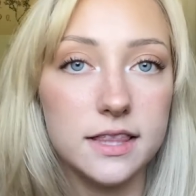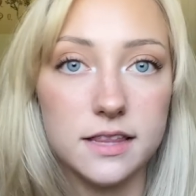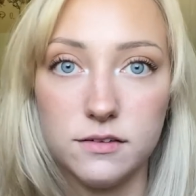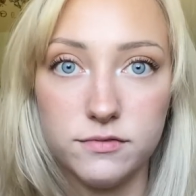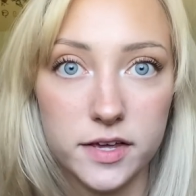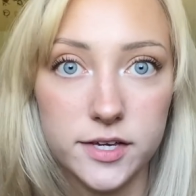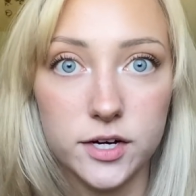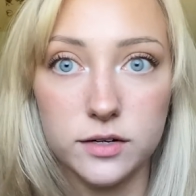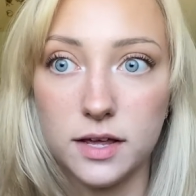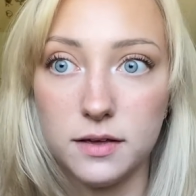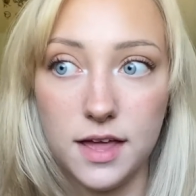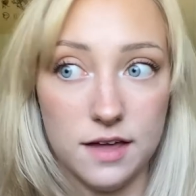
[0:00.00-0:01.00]
They figured
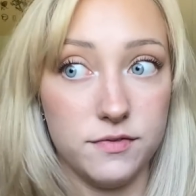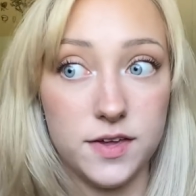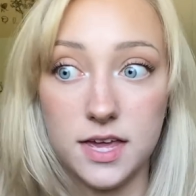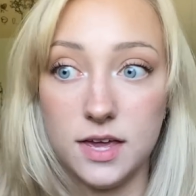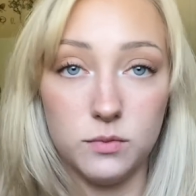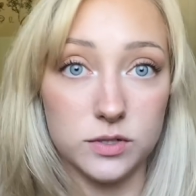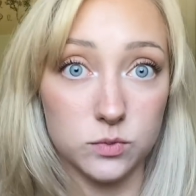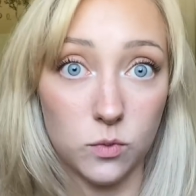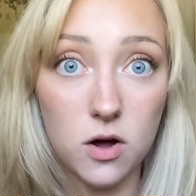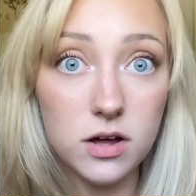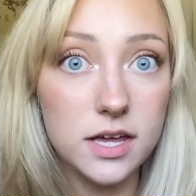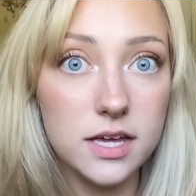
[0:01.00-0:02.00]
if he was
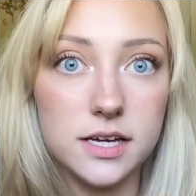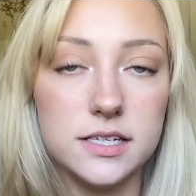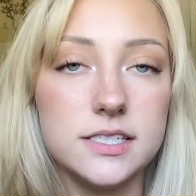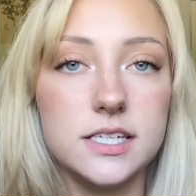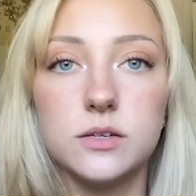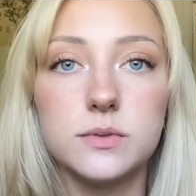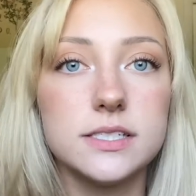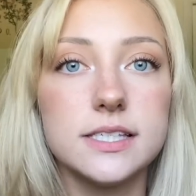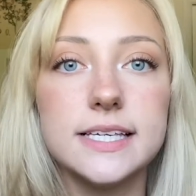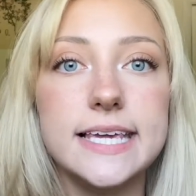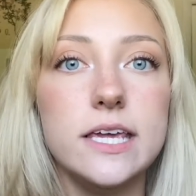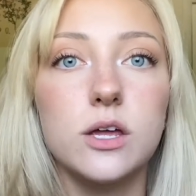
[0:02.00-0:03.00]
walking
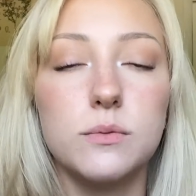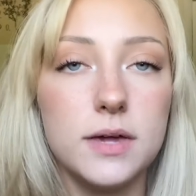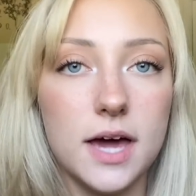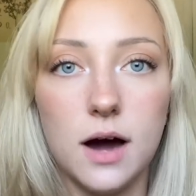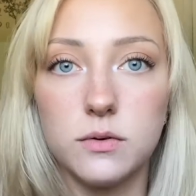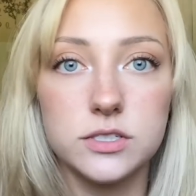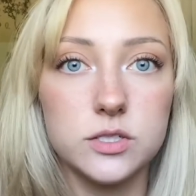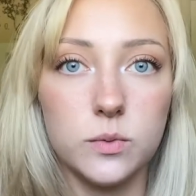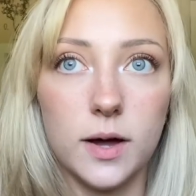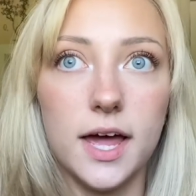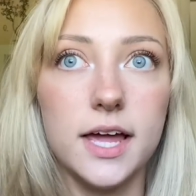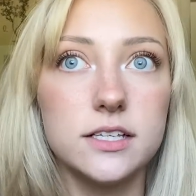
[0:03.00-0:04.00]
continuously, he could be hours
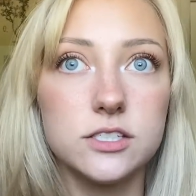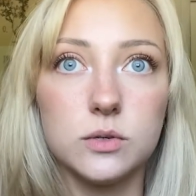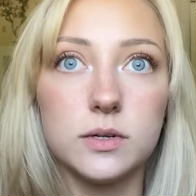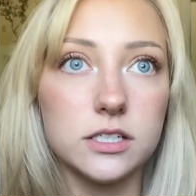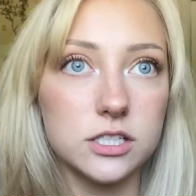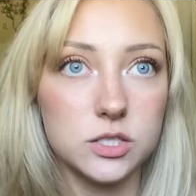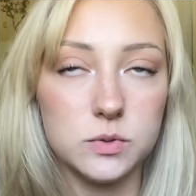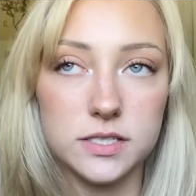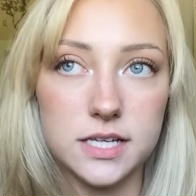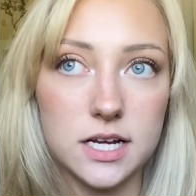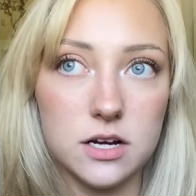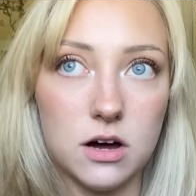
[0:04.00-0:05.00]
away, and so alerts were
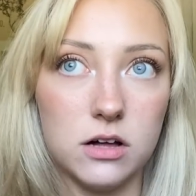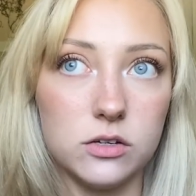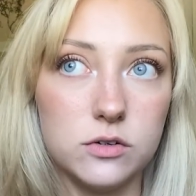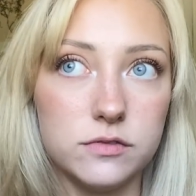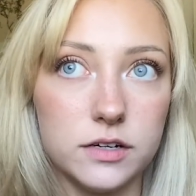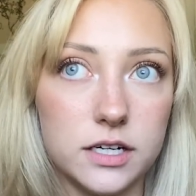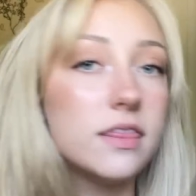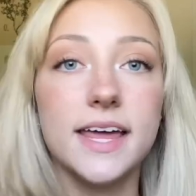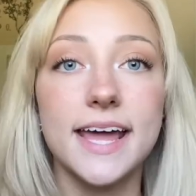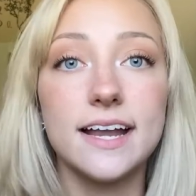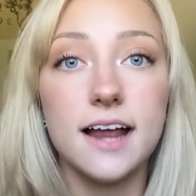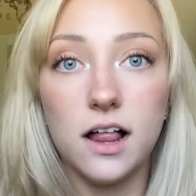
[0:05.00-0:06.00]
sent out all over. They
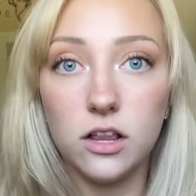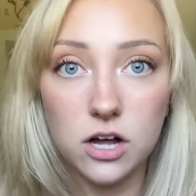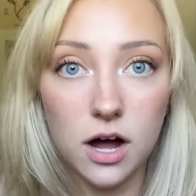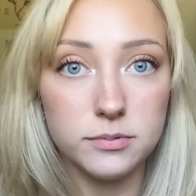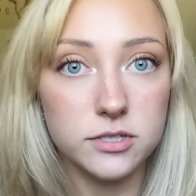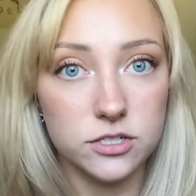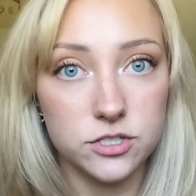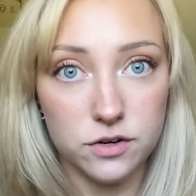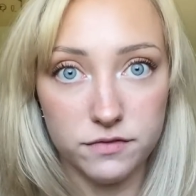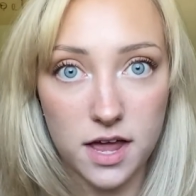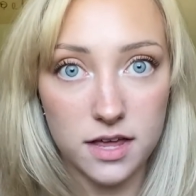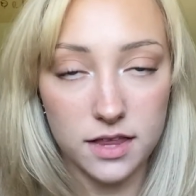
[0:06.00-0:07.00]
had helicopters
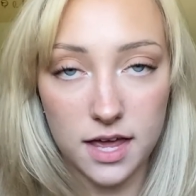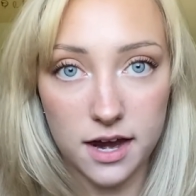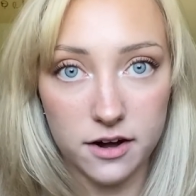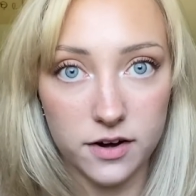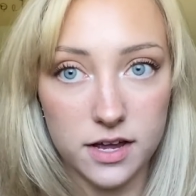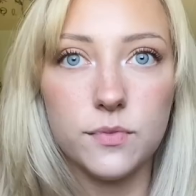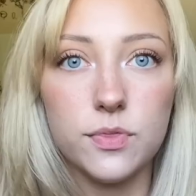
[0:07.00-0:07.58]
surveying the area.